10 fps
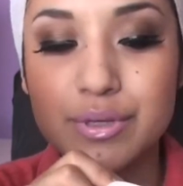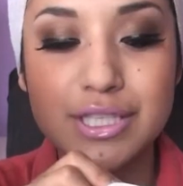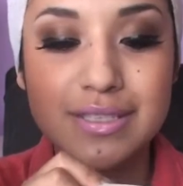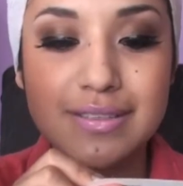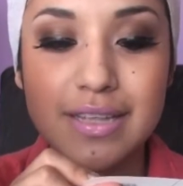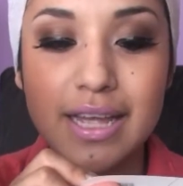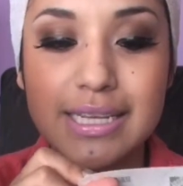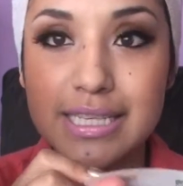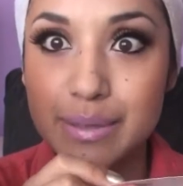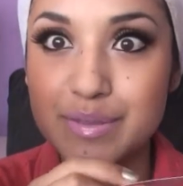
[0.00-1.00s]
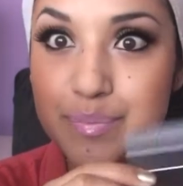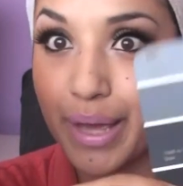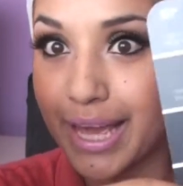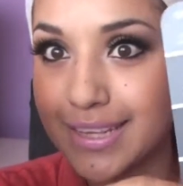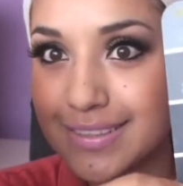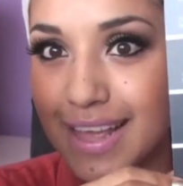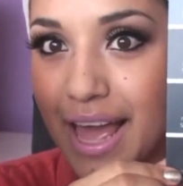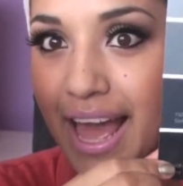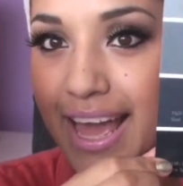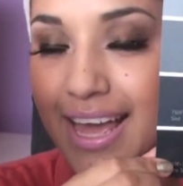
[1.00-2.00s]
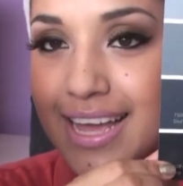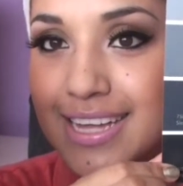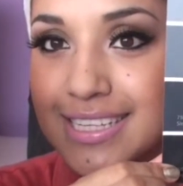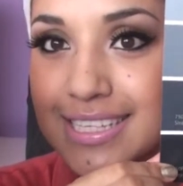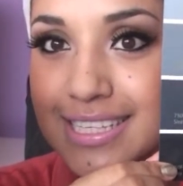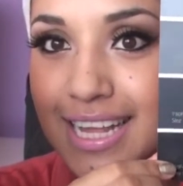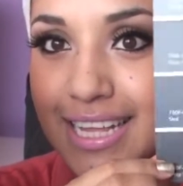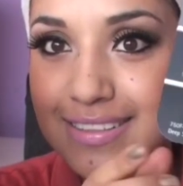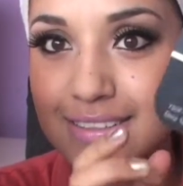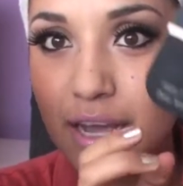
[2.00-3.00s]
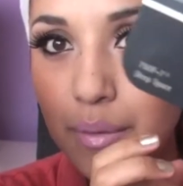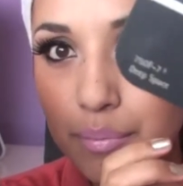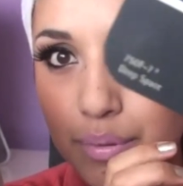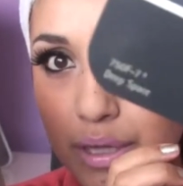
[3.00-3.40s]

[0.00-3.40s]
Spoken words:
which is Deep Space, and it's not